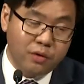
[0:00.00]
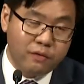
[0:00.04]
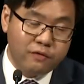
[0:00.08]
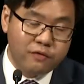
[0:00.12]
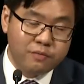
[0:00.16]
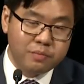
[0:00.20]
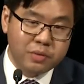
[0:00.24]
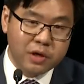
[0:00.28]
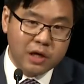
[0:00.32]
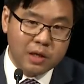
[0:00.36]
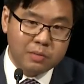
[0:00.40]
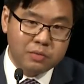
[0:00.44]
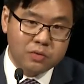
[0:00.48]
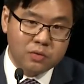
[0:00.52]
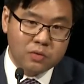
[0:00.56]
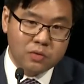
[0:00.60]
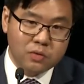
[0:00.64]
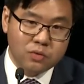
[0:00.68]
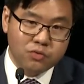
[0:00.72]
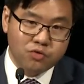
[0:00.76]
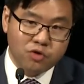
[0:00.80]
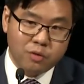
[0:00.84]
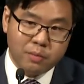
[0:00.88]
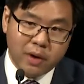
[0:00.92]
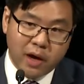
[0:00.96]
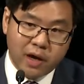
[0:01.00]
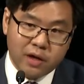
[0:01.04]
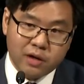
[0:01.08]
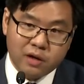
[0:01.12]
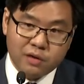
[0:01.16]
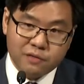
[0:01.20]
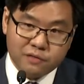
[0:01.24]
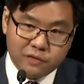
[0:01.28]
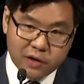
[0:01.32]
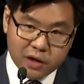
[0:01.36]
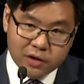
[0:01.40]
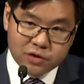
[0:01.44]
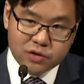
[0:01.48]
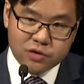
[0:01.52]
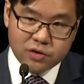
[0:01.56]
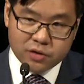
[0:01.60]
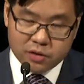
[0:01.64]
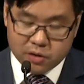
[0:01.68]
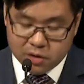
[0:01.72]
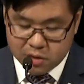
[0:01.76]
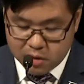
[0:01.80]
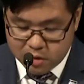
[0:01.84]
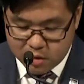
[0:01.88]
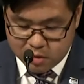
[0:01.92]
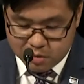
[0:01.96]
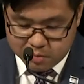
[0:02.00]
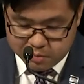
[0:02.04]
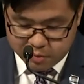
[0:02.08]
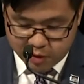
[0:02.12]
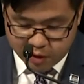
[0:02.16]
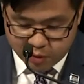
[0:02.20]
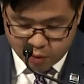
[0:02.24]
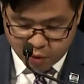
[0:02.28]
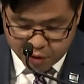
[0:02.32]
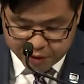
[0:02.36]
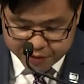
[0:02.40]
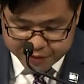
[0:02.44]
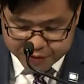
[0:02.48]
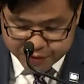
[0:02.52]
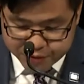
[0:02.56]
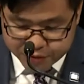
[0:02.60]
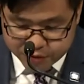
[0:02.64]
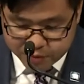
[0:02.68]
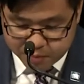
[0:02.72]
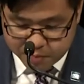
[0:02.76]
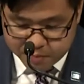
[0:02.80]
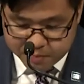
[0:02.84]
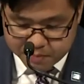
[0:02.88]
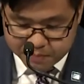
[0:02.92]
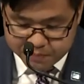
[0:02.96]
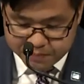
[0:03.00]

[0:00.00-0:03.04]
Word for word: of people remain affected by racism.